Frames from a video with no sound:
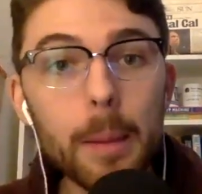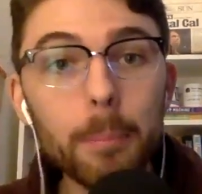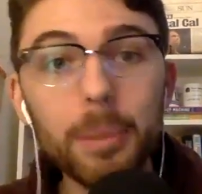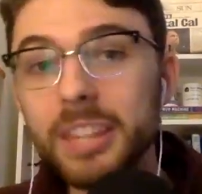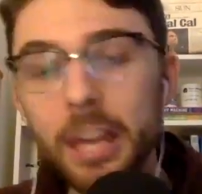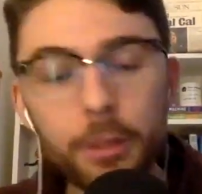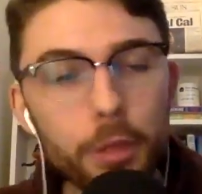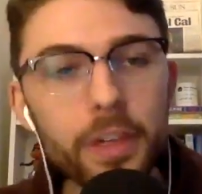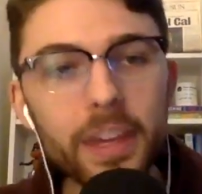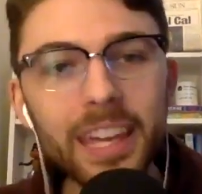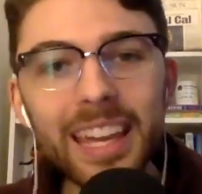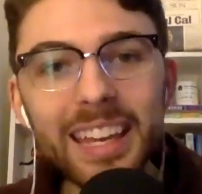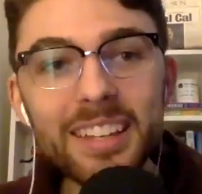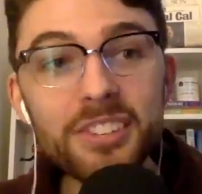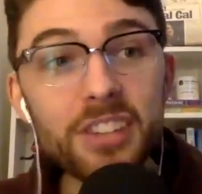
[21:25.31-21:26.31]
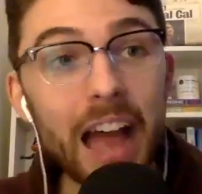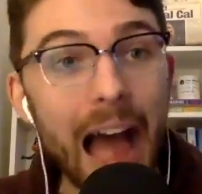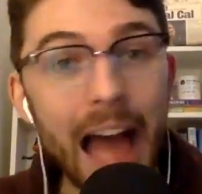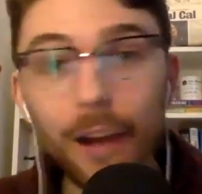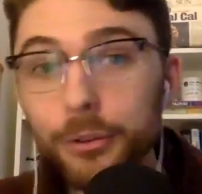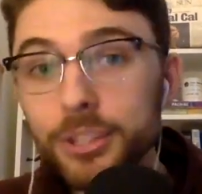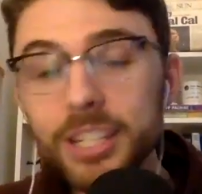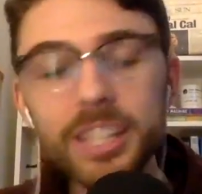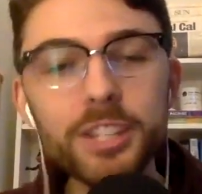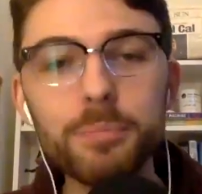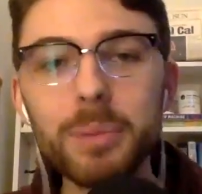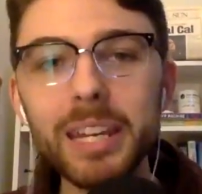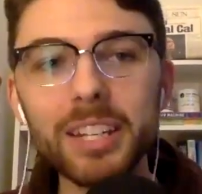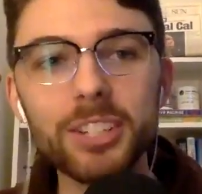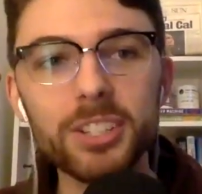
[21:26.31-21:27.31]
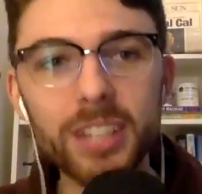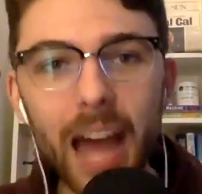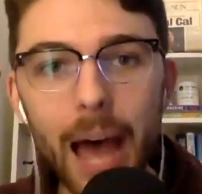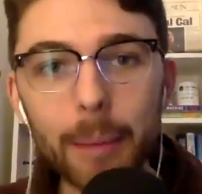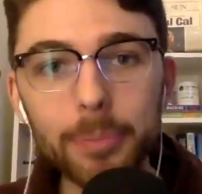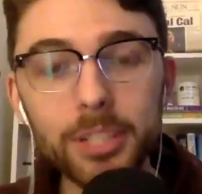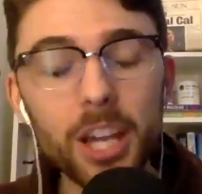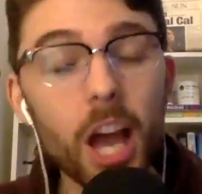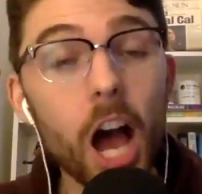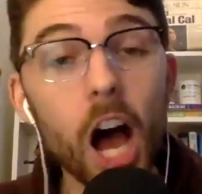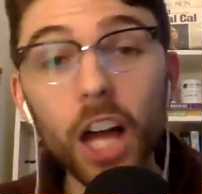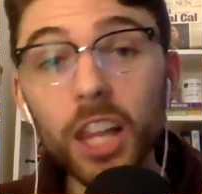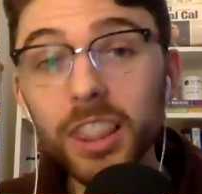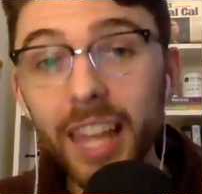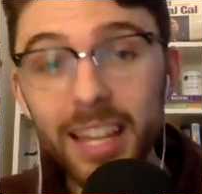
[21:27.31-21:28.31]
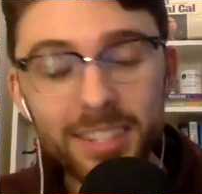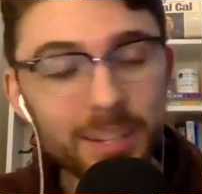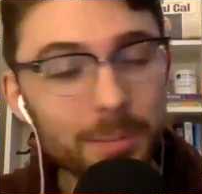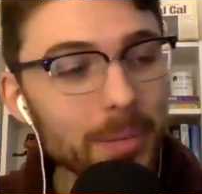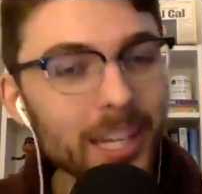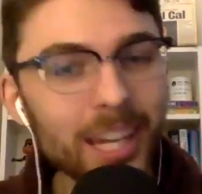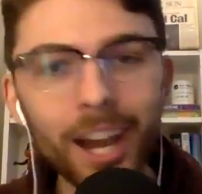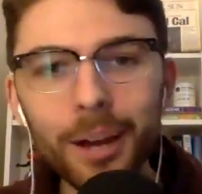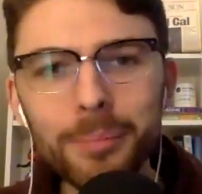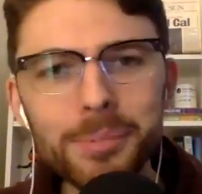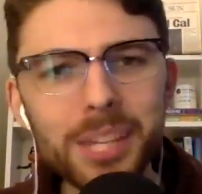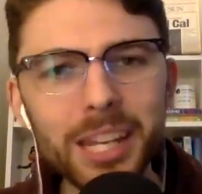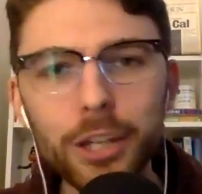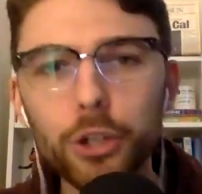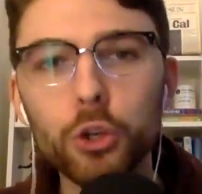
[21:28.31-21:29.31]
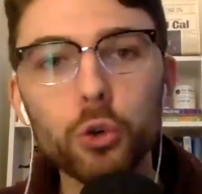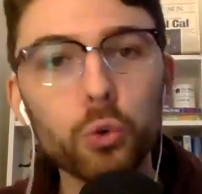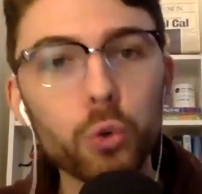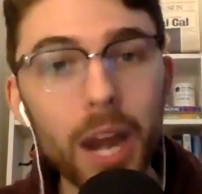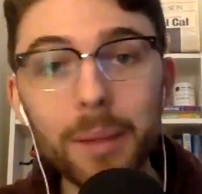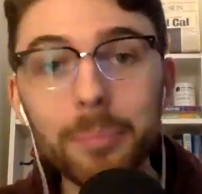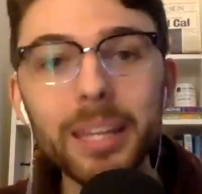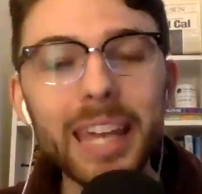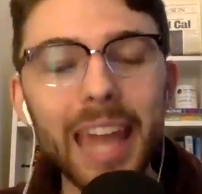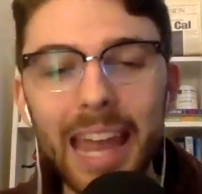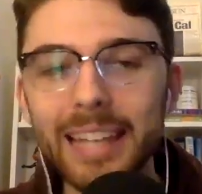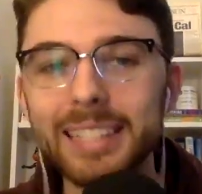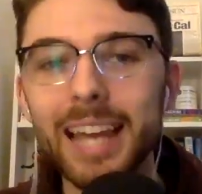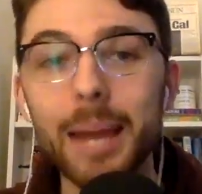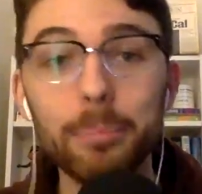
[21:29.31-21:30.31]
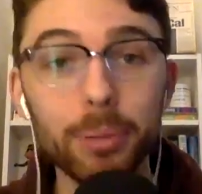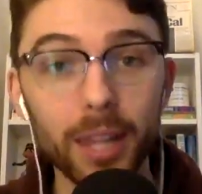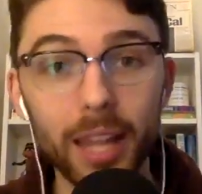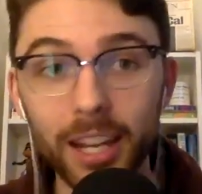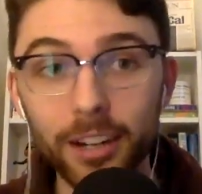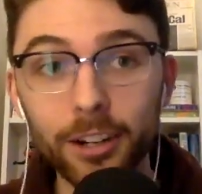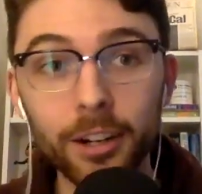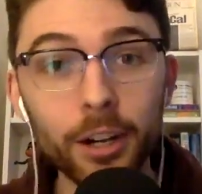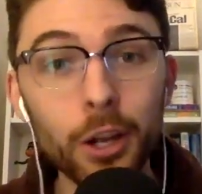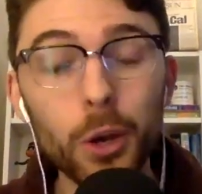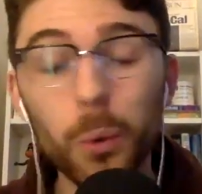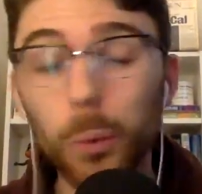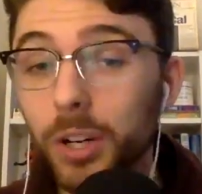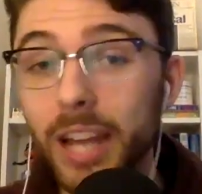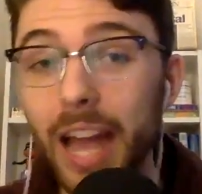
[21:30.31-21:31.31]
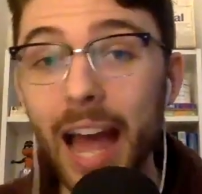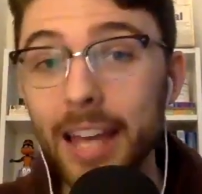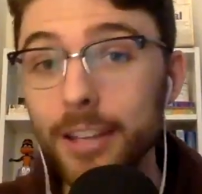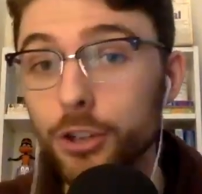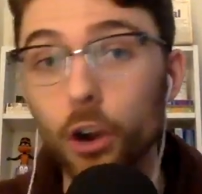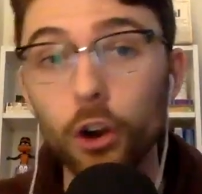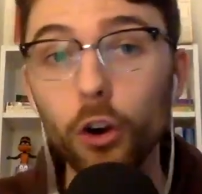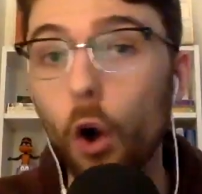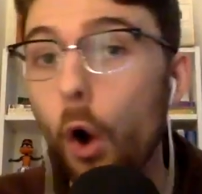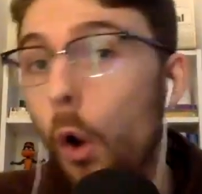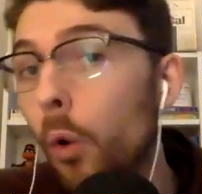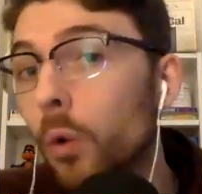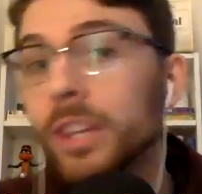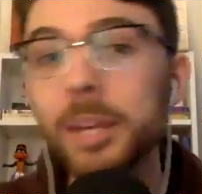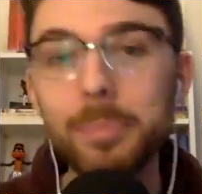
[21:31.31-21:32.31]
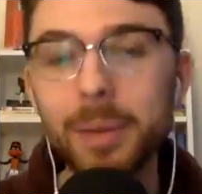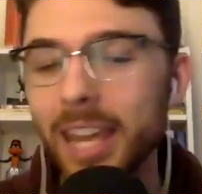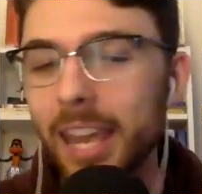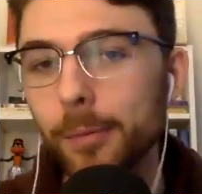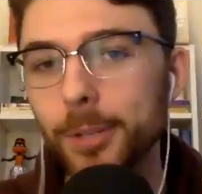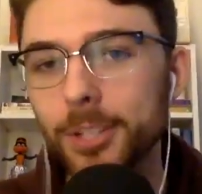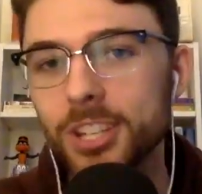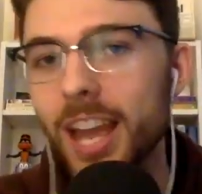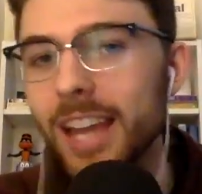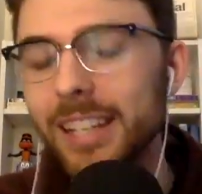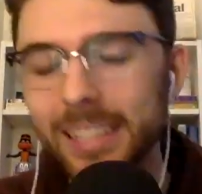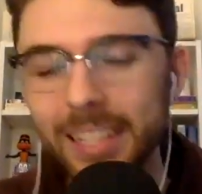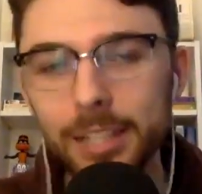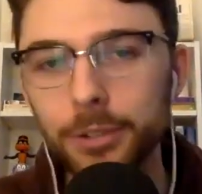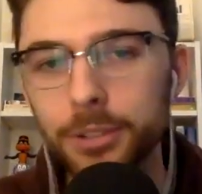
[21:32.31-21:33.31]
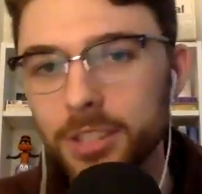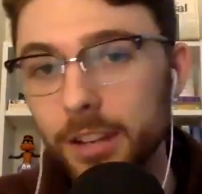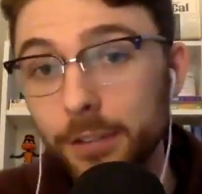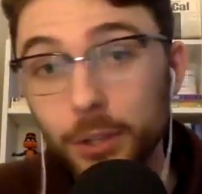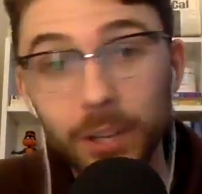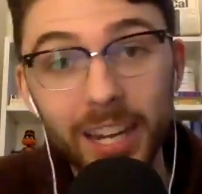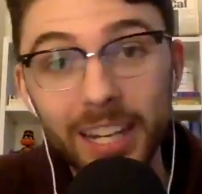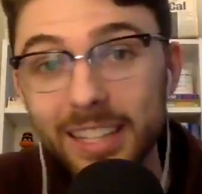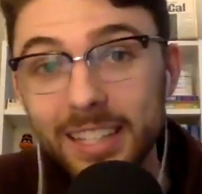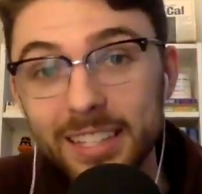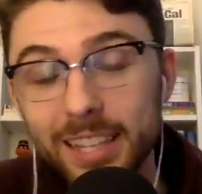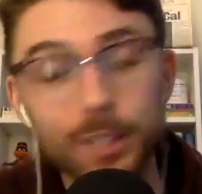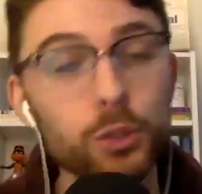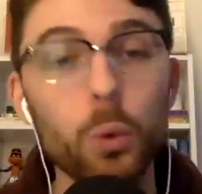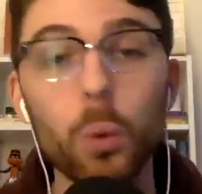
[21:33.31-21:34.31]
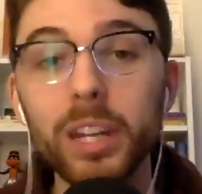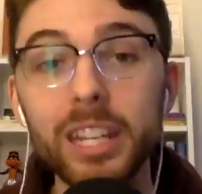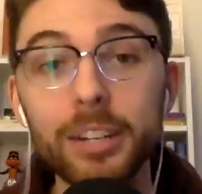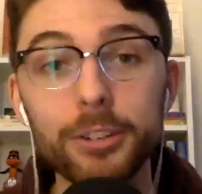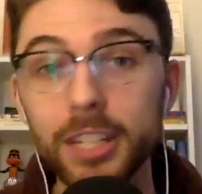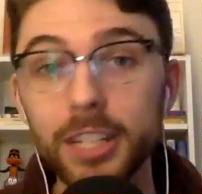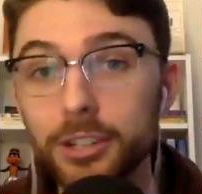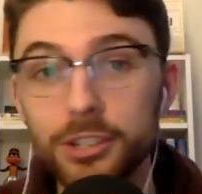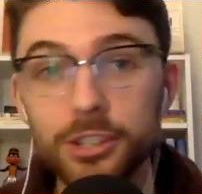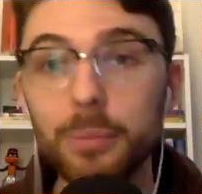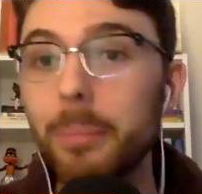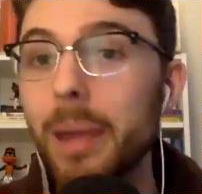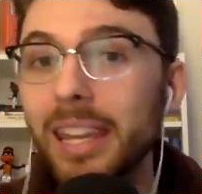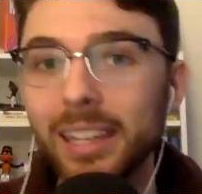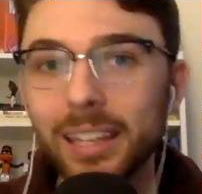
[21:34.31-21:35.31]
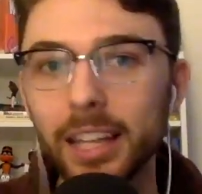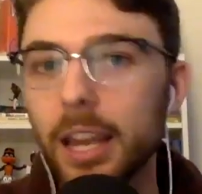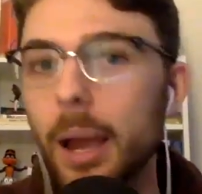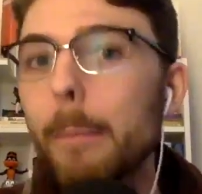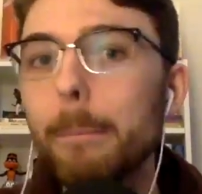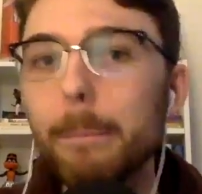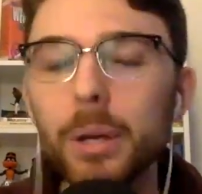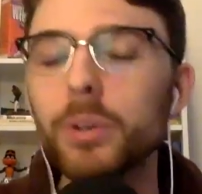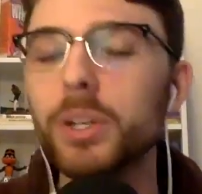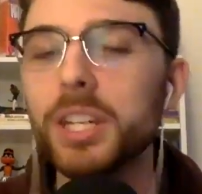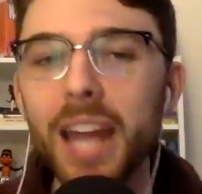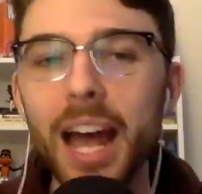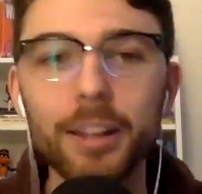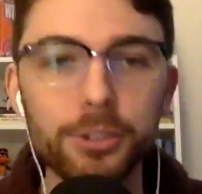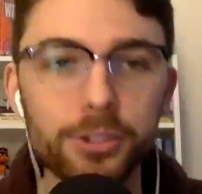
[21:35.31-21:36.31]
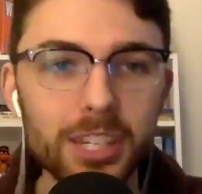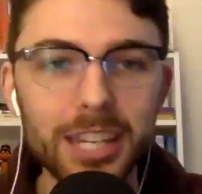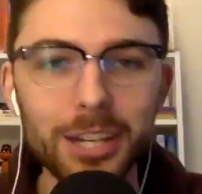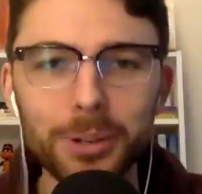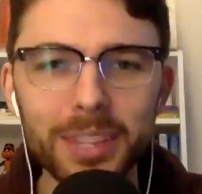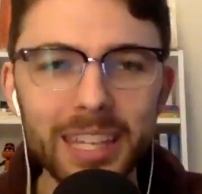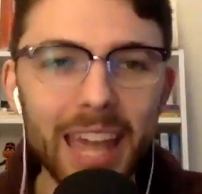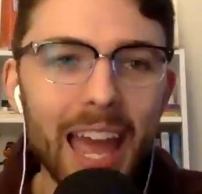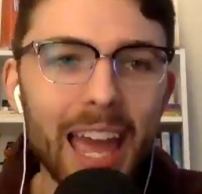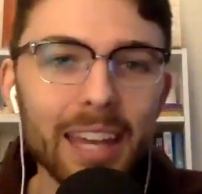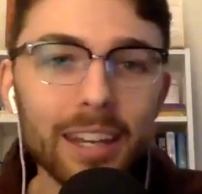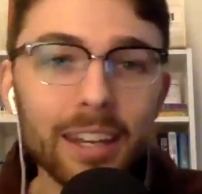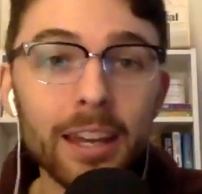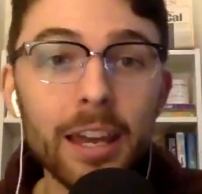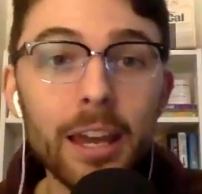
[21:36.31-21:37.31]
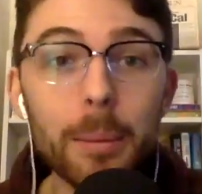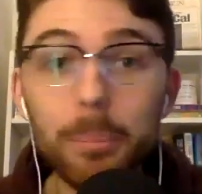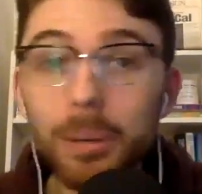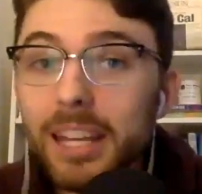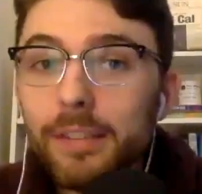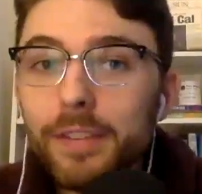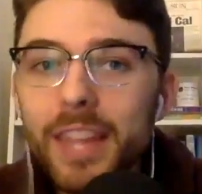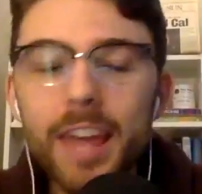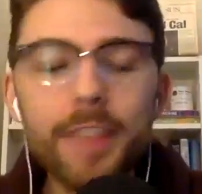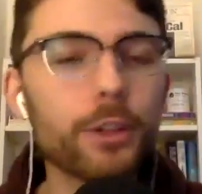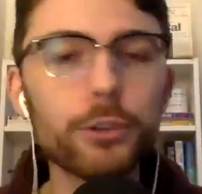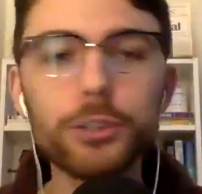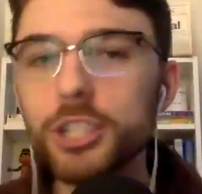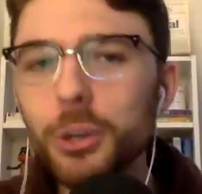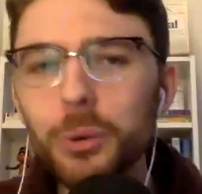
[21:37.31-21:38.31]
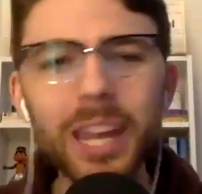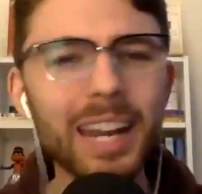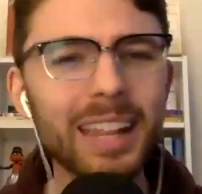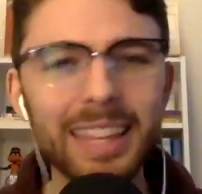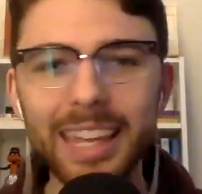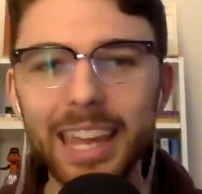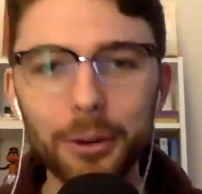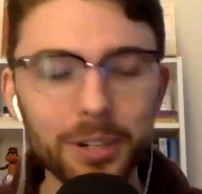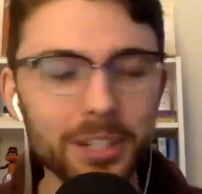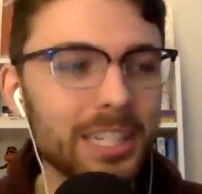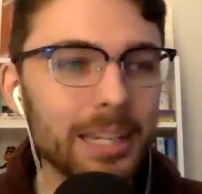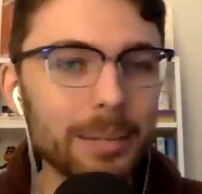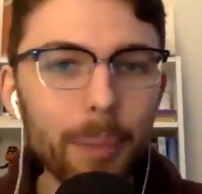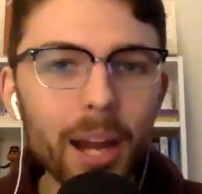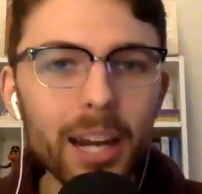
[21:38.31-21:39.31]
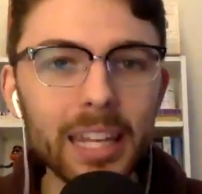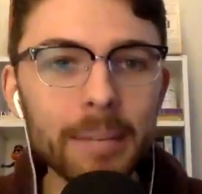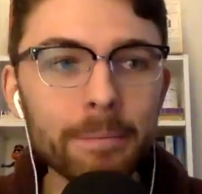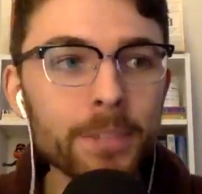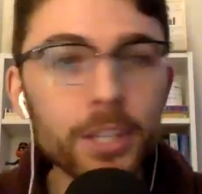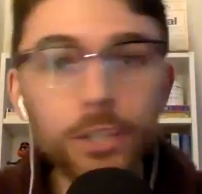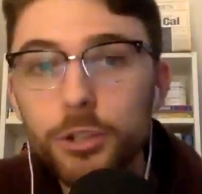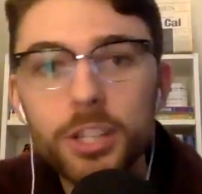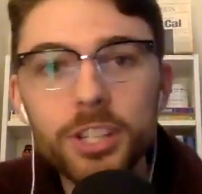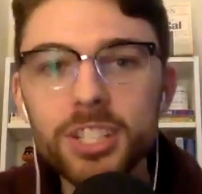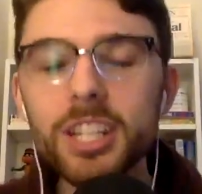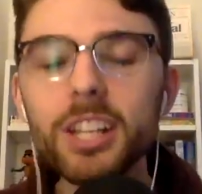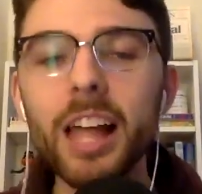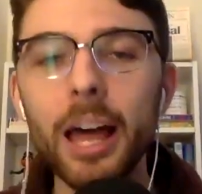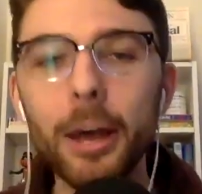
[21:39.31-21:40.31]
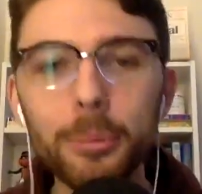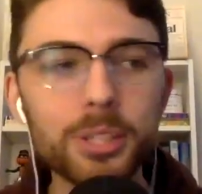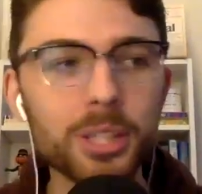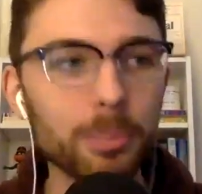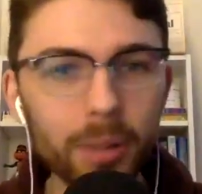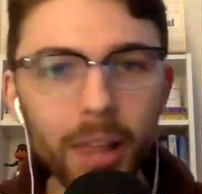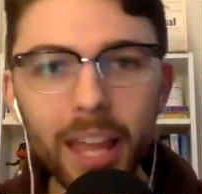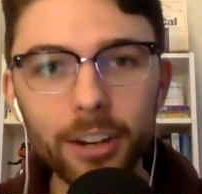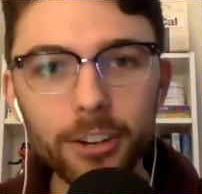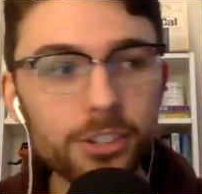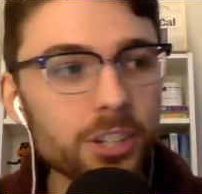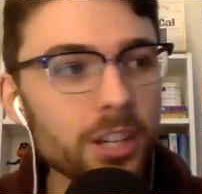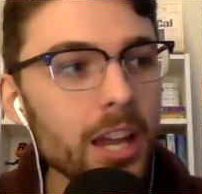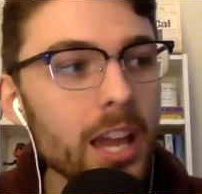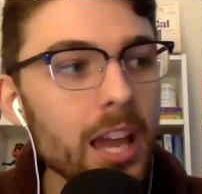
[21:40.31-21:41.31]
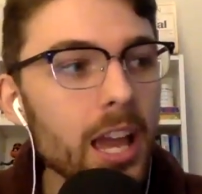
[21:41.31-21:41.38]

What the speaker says: But the other thing is, I don't see this being stopped. Unless it becomes incredibly anti-player, where guys are only being able to sign deals if they're getting these like 20-year deals and they're making like $1 million a year at the end. But even then, they're still getting the guaranteed money. So this still helps the players.